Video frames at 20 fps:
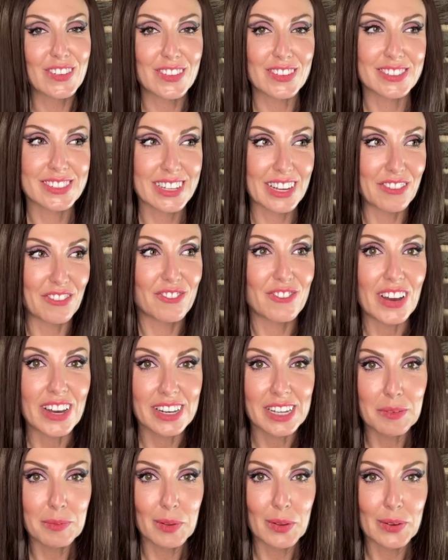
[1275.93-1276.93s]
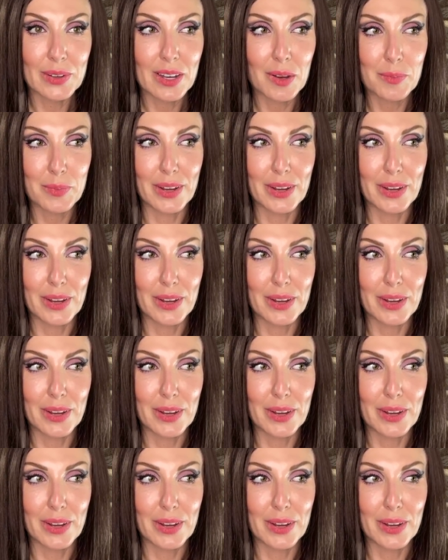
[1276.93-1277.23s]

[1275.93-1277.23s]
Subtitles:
there's confetti blowing up